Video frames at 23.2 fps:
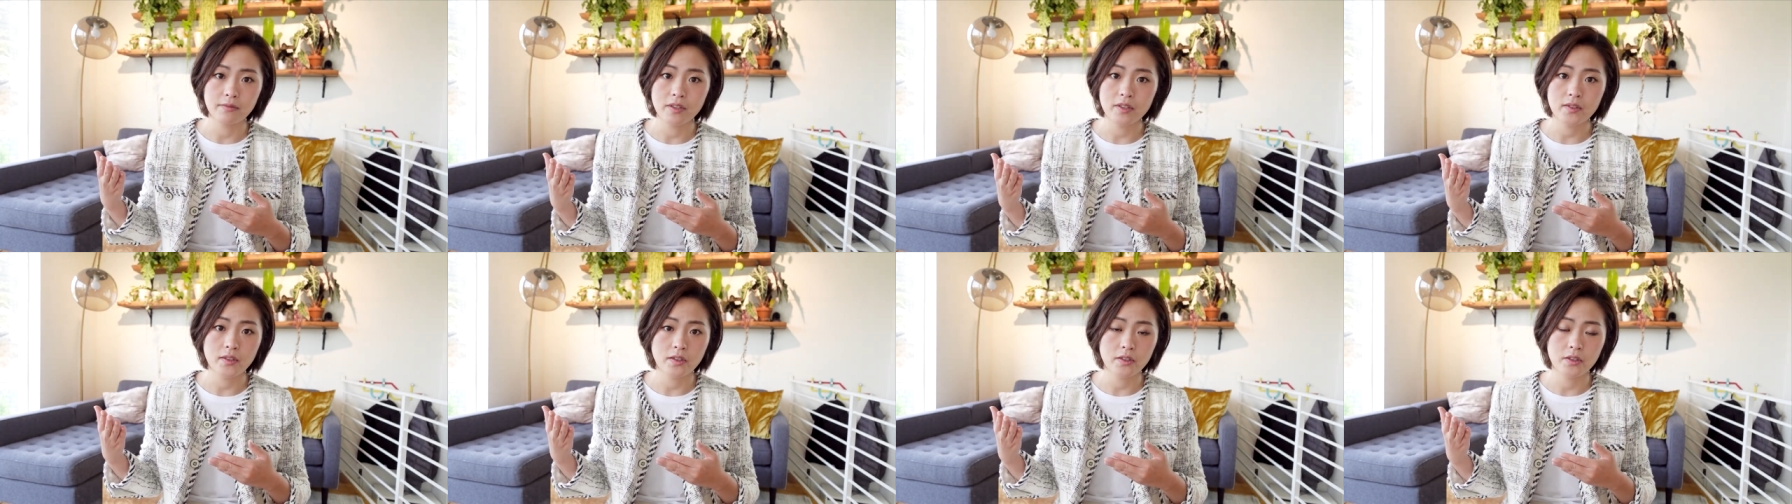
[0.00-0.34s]

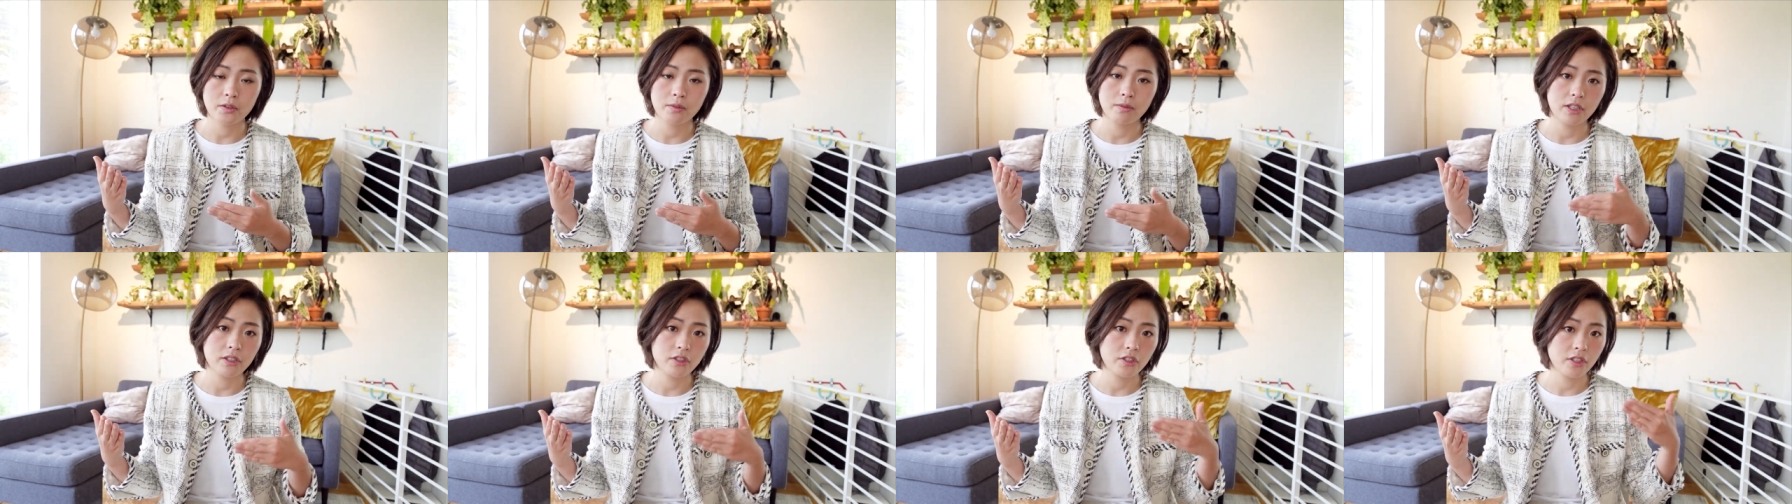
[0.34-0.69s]

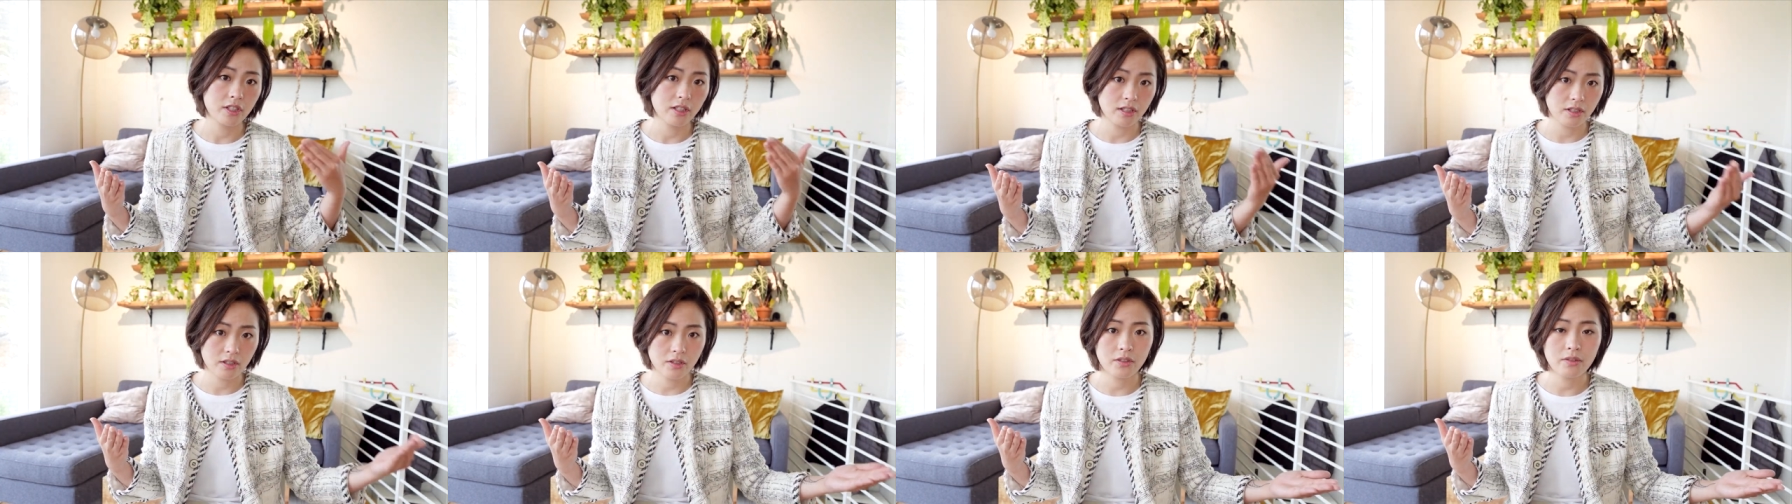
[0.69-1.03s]
research
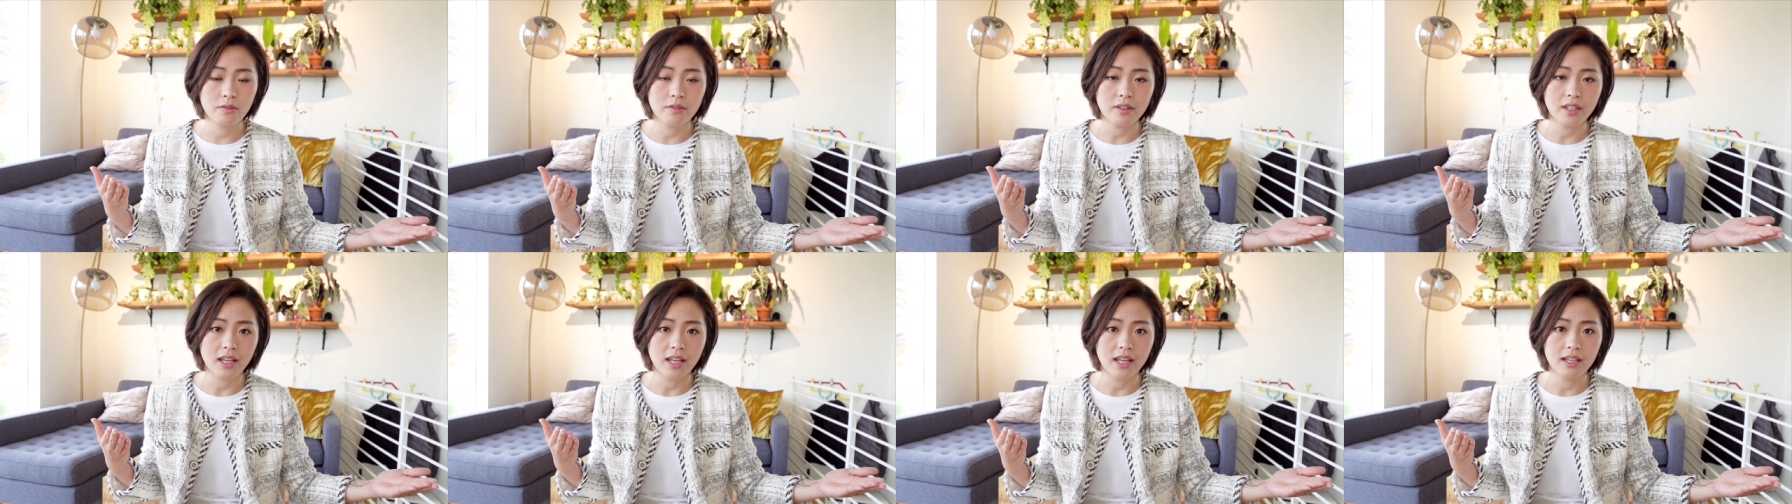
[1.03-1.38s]
question
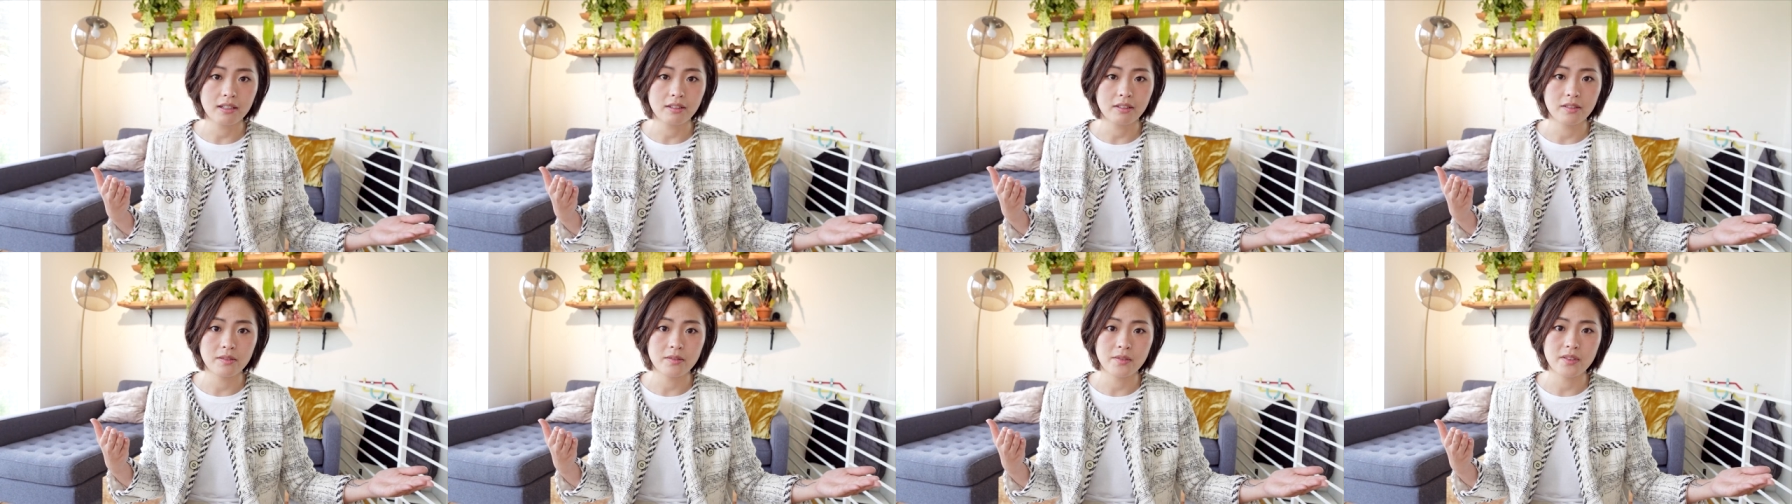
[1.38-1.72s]
to the
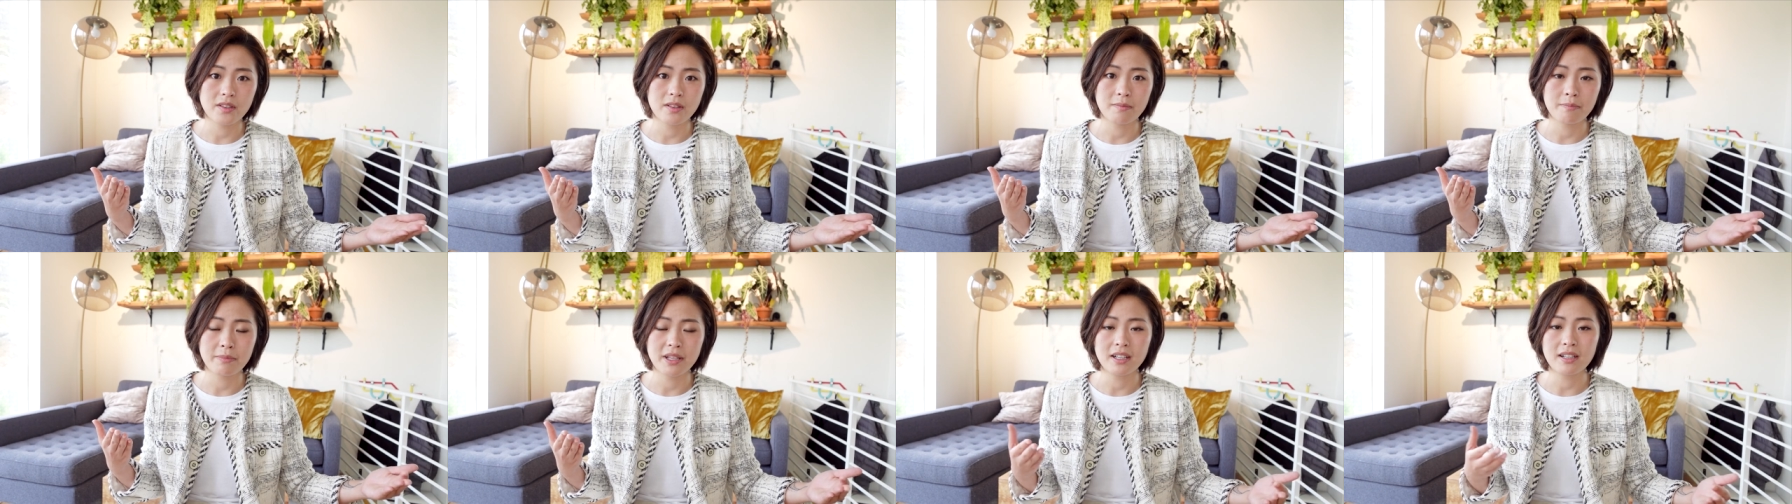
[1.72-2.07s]
end
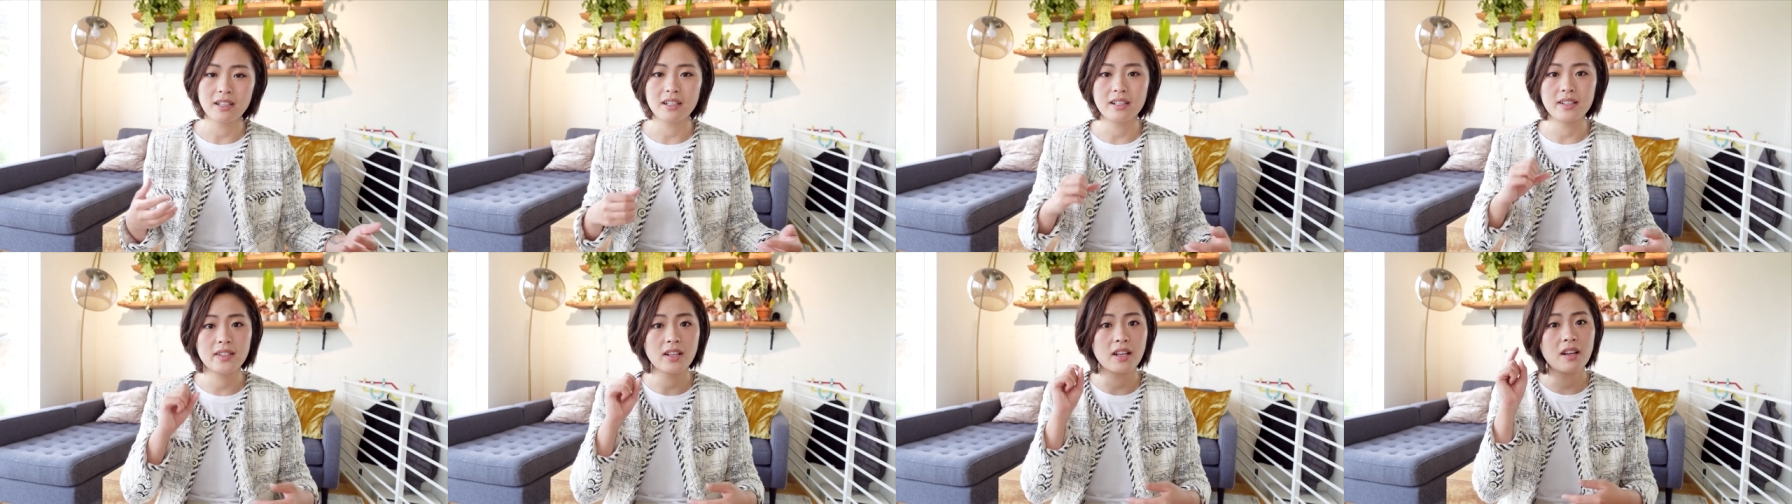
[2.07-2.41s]
user
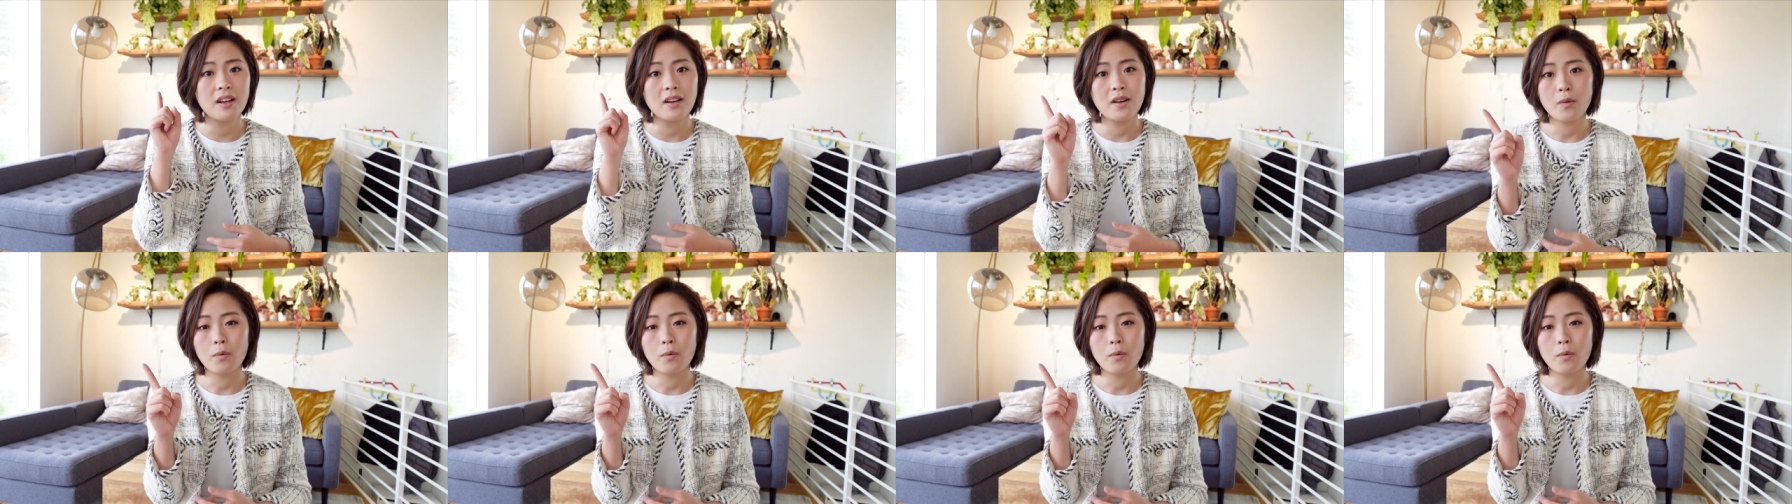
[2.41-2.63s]
because